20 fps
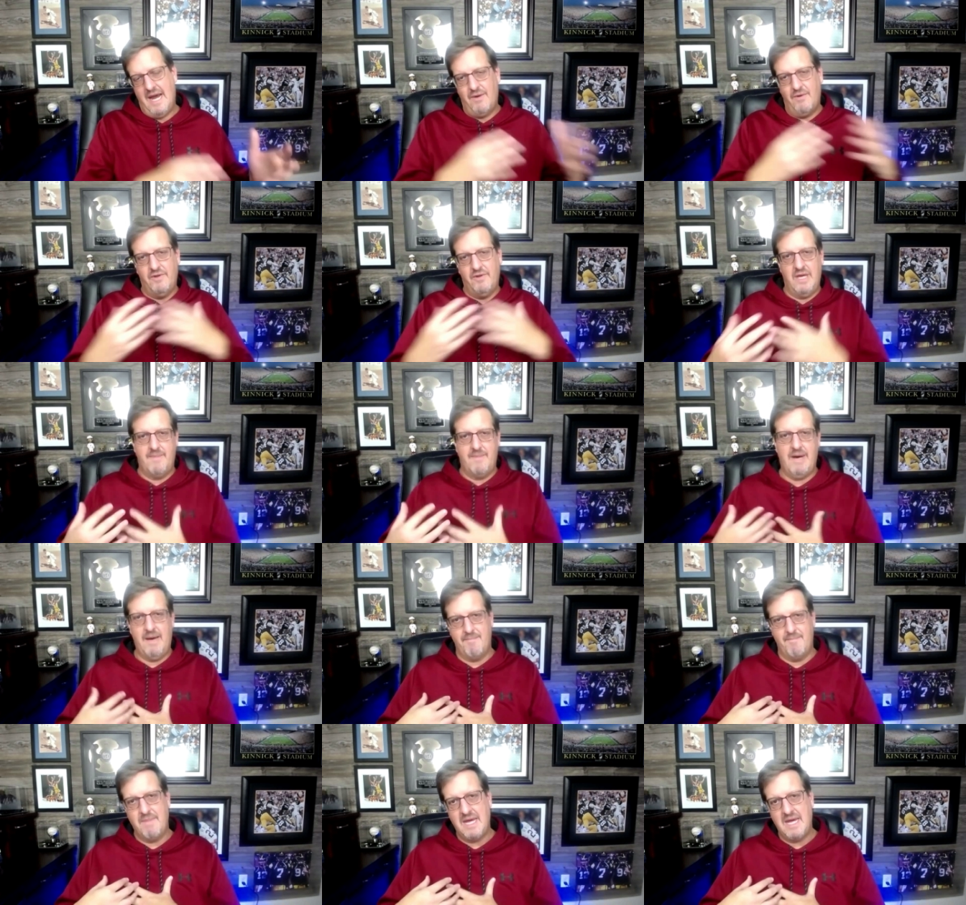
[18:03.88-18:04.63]
not really
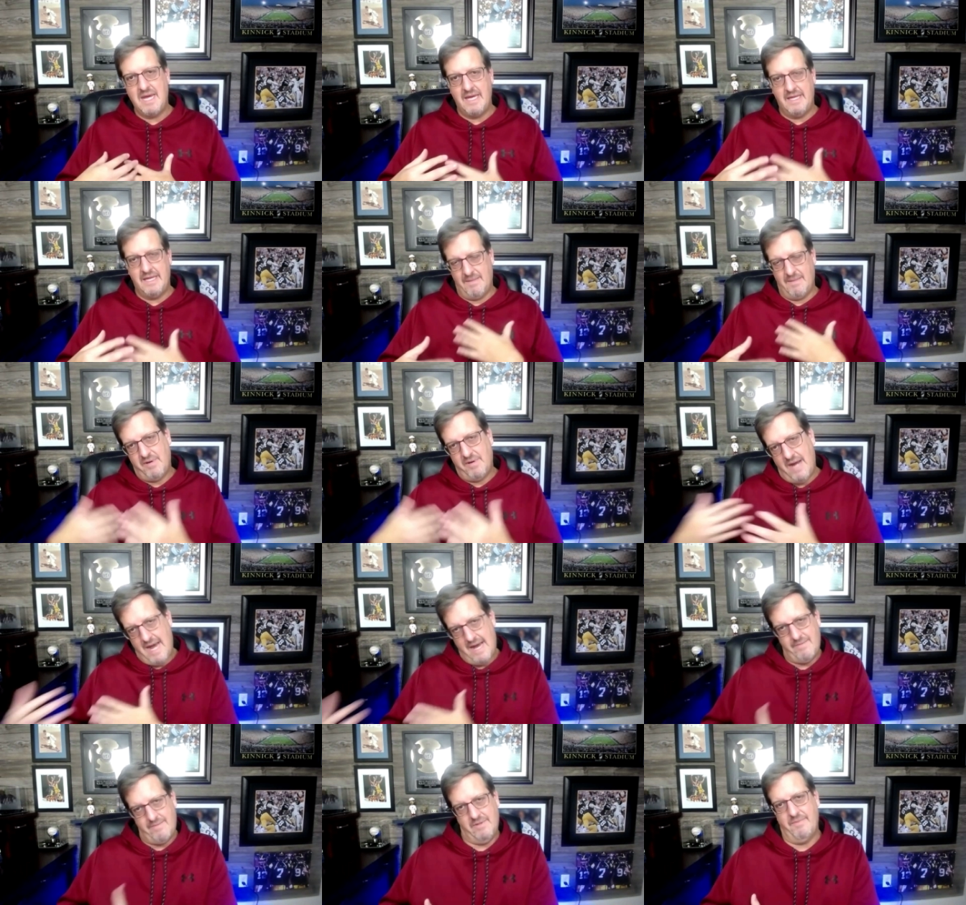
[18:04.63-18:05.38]
about me and the
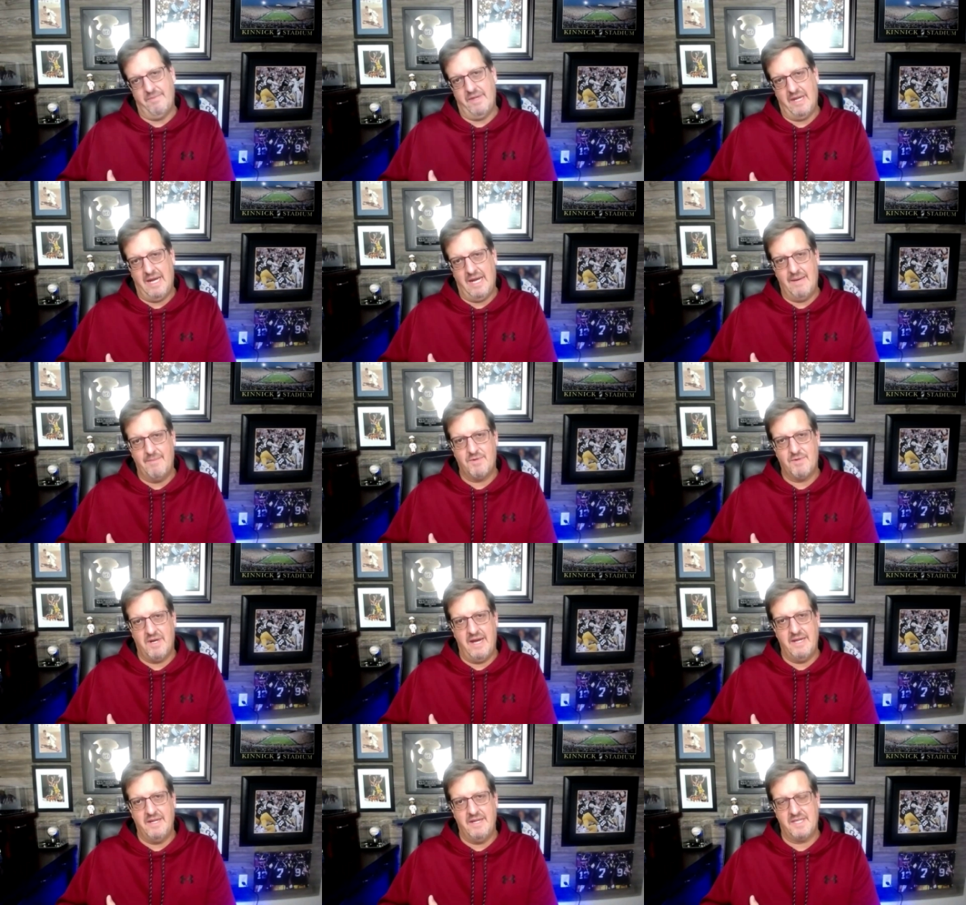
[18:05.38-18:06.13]
problem that I'm
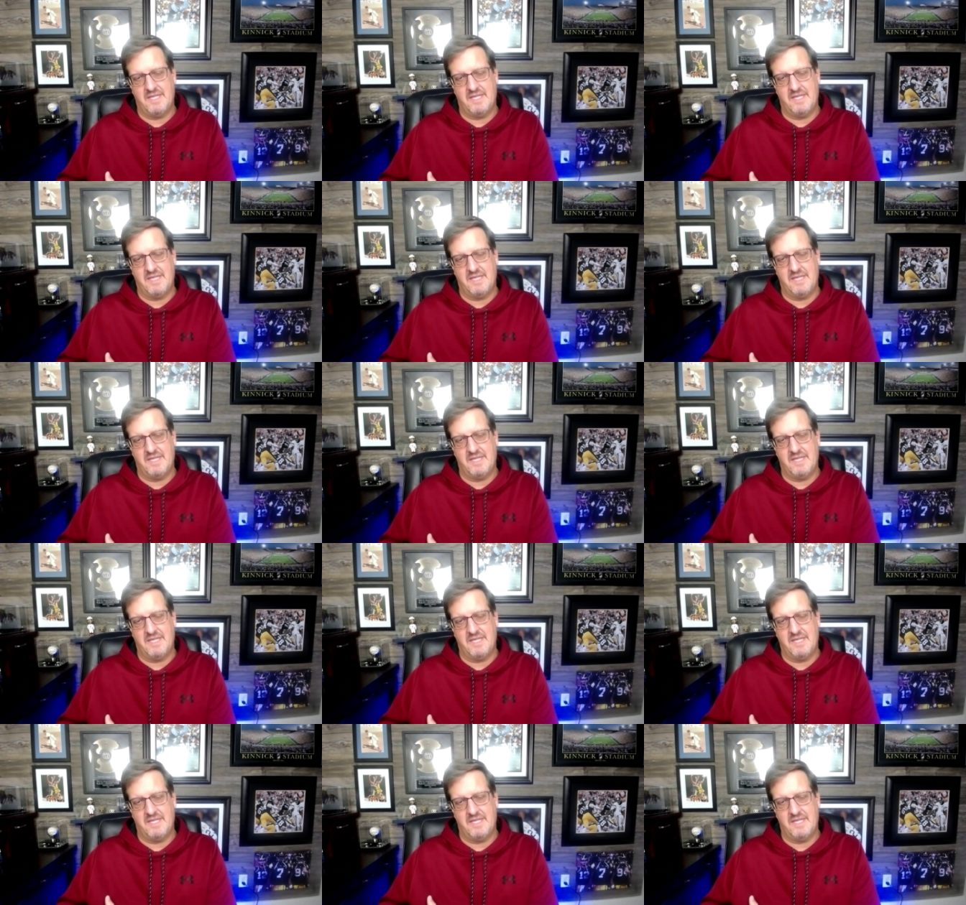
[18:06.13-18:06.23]
trying to